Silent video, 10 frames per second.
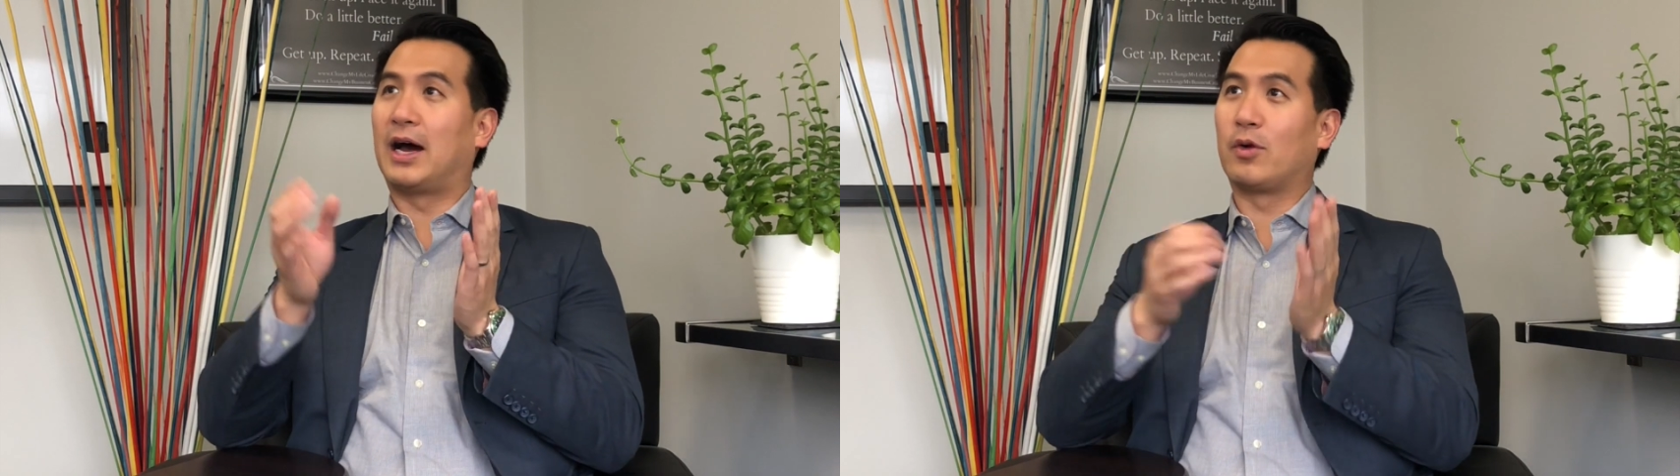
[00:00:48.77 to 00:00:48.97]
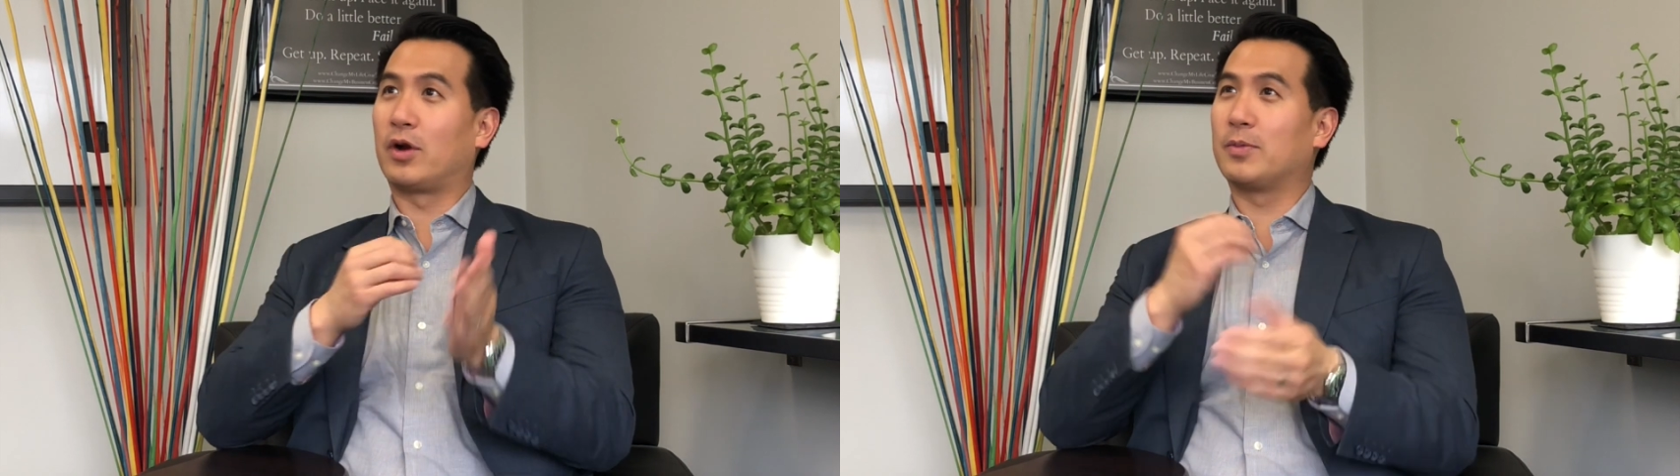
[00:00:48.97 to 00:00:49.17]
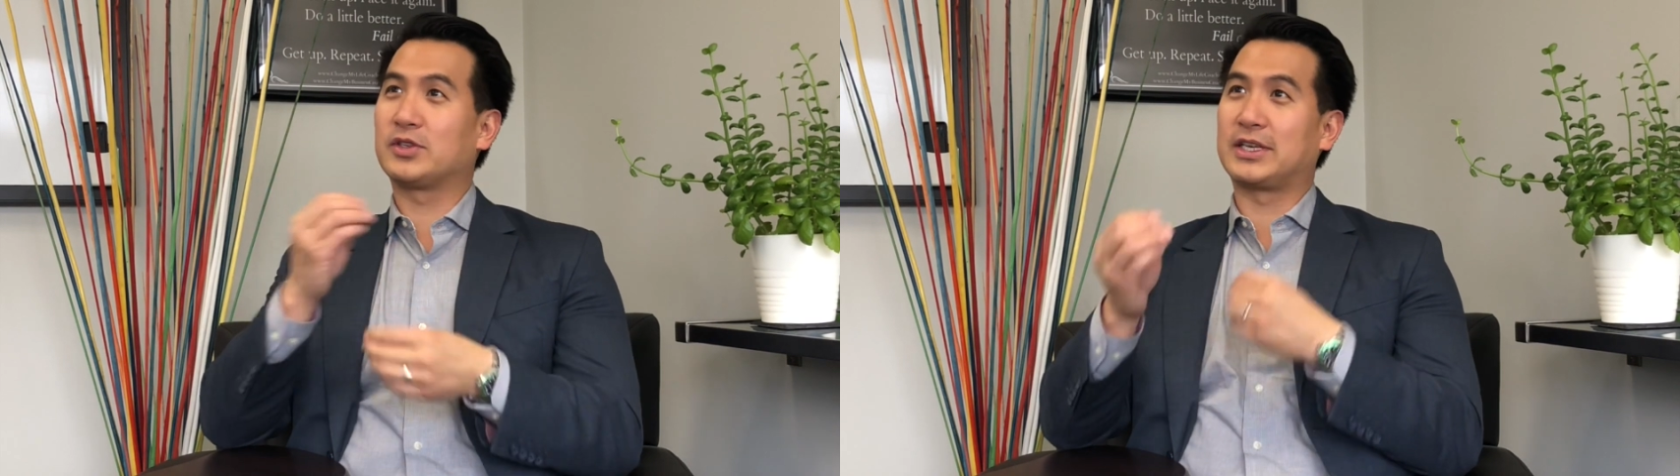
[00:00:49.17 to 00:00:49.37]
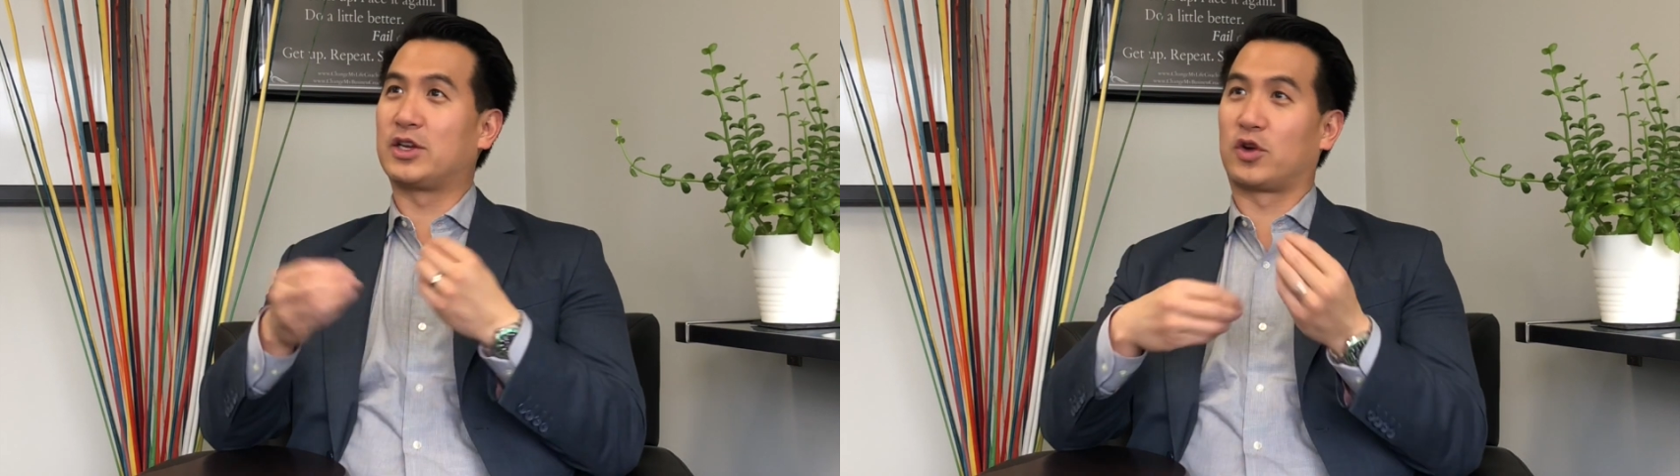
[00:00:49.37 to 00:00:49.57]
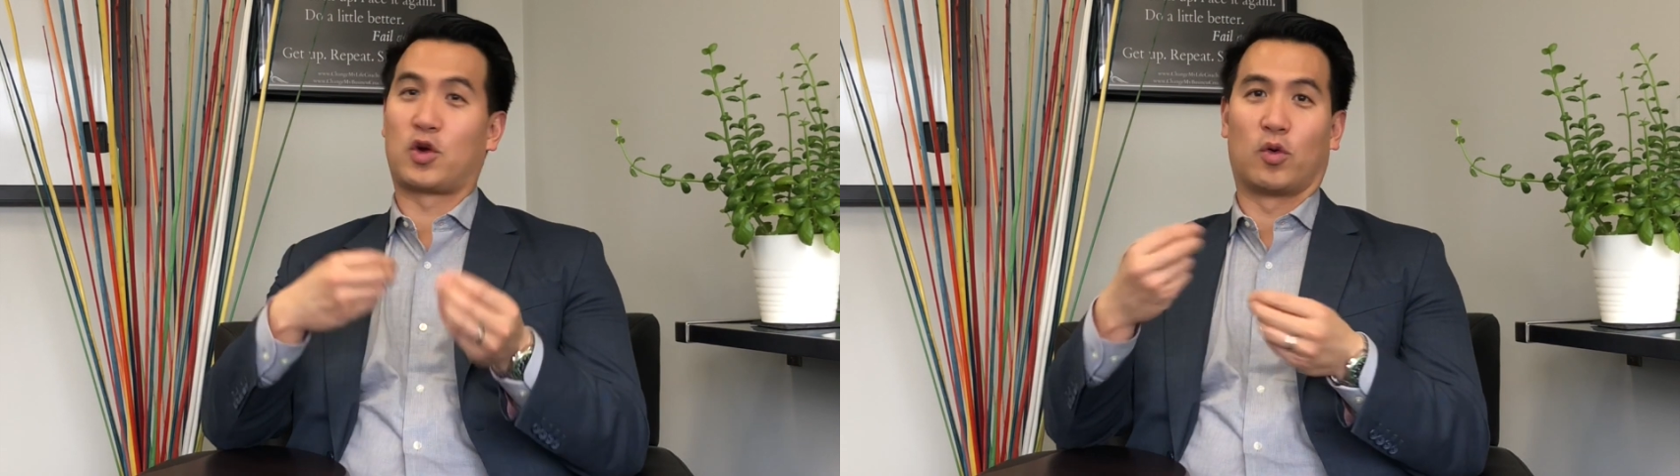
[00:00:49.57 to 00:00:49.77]
I would almost say
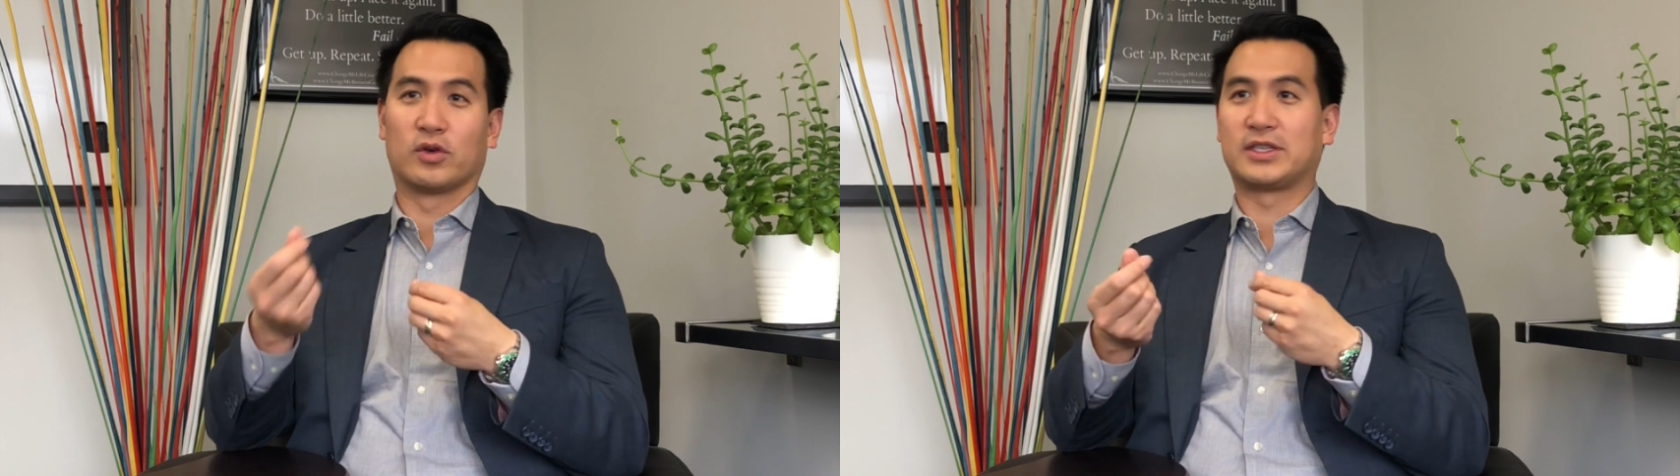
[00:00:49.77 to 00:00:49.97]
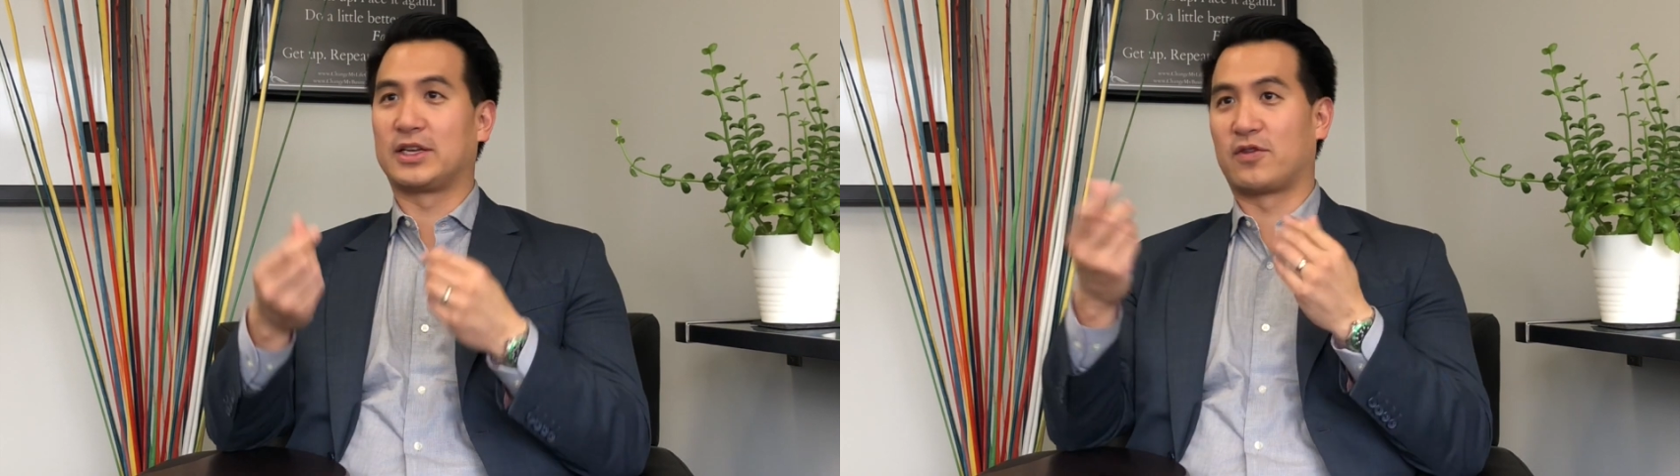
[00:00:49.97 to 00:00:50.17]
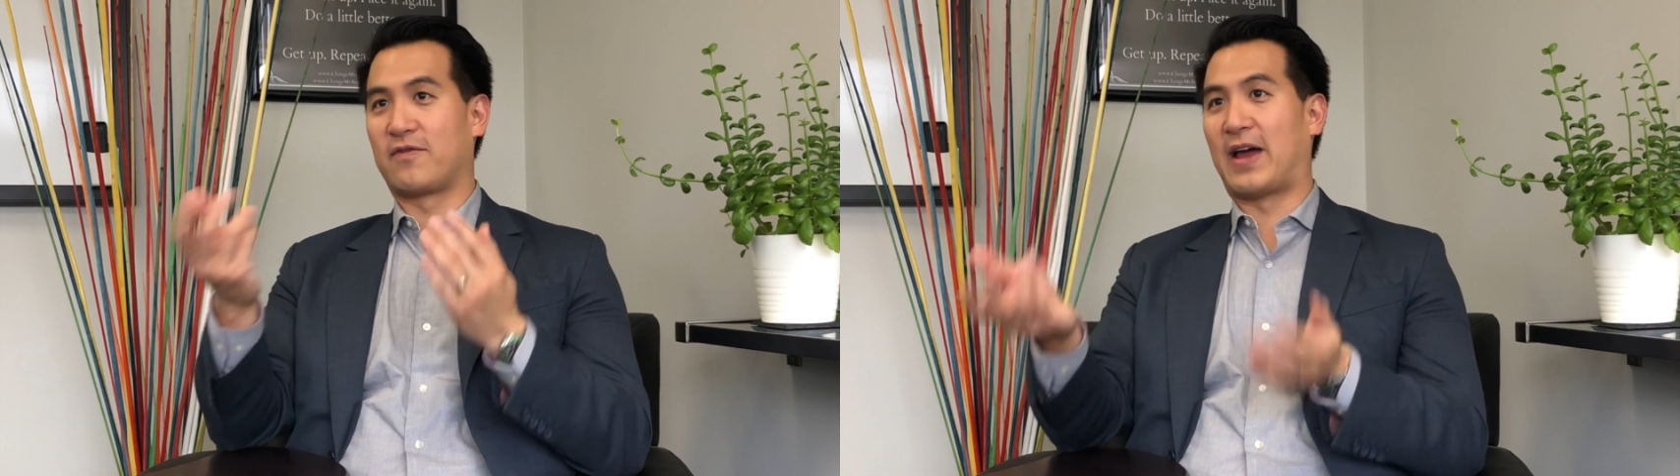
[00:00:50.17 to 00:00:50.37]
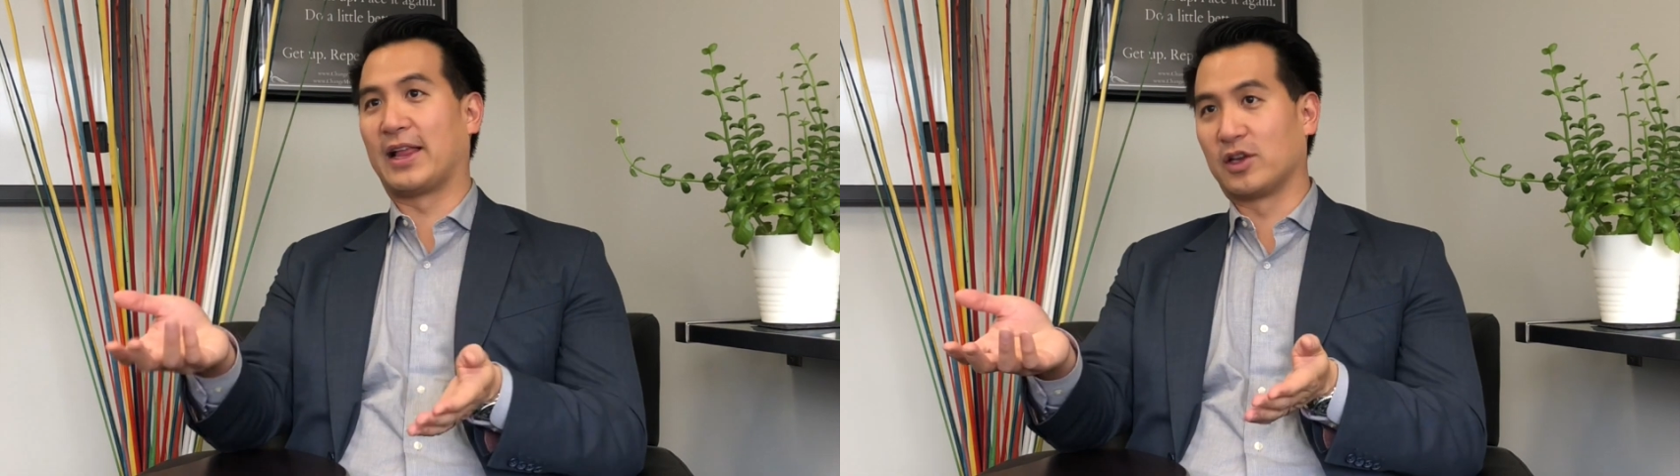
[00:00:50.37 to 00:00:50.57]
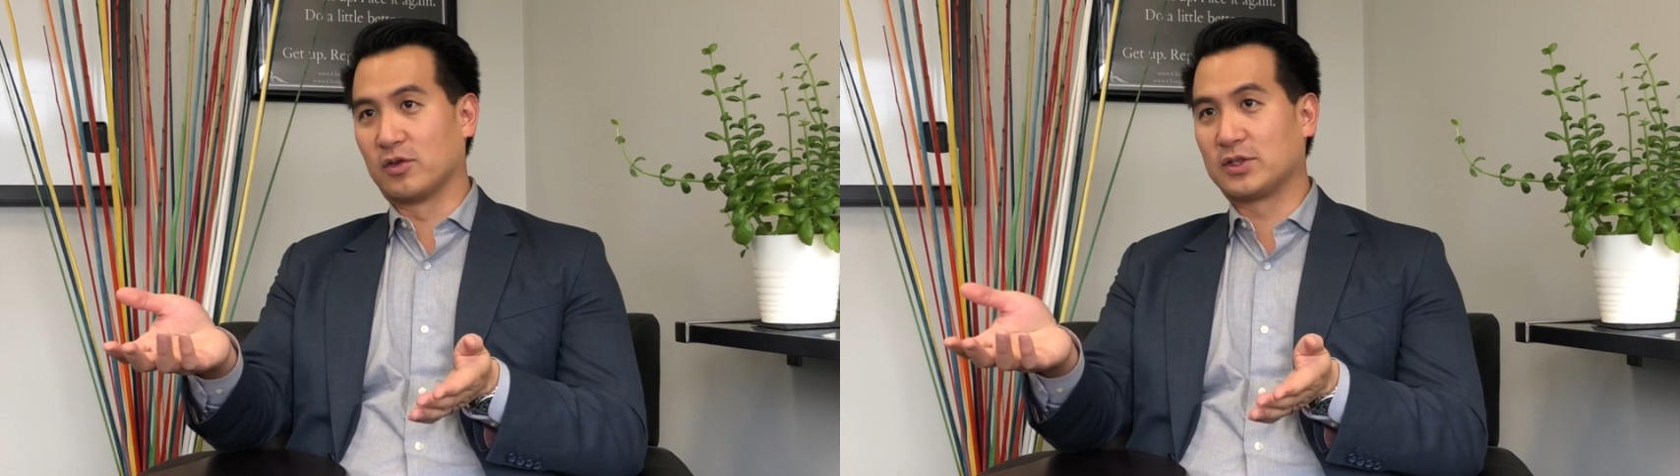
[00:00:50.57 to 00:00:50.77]
your goals and your
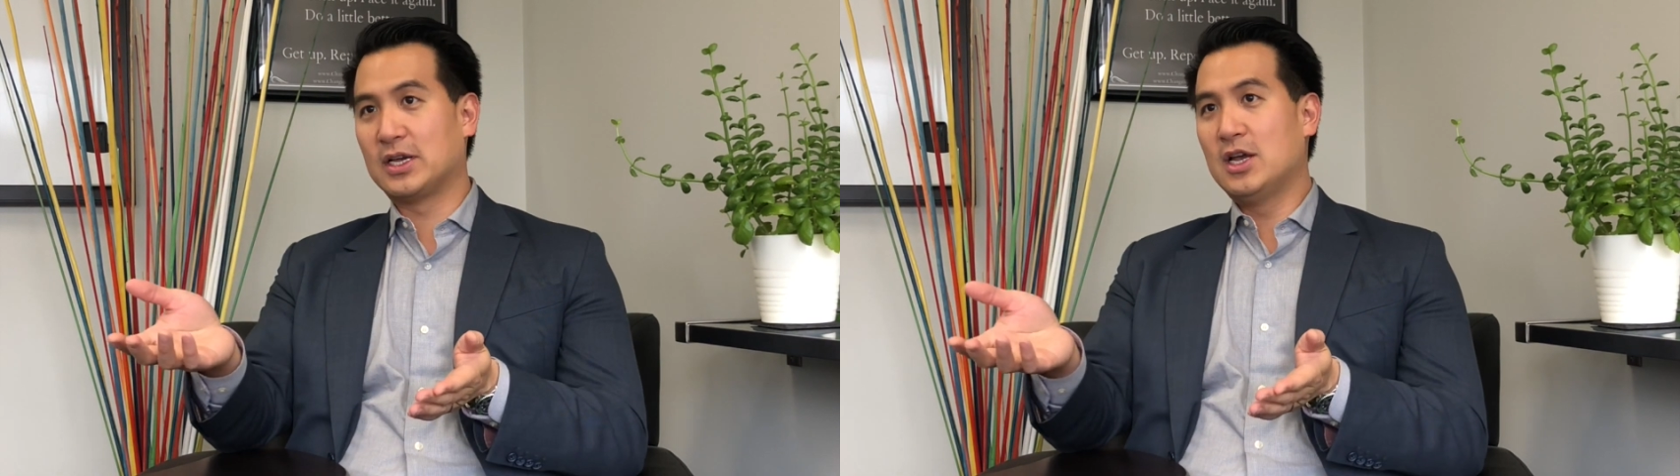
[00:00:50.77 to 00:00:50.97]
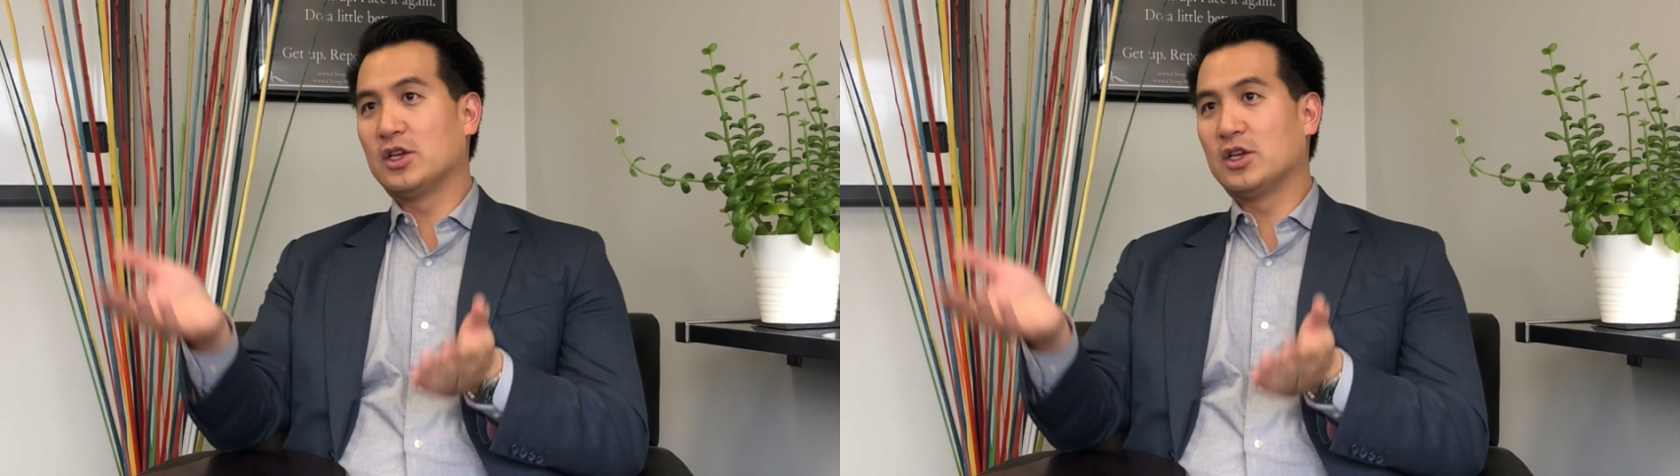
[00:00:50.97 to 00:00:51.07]
values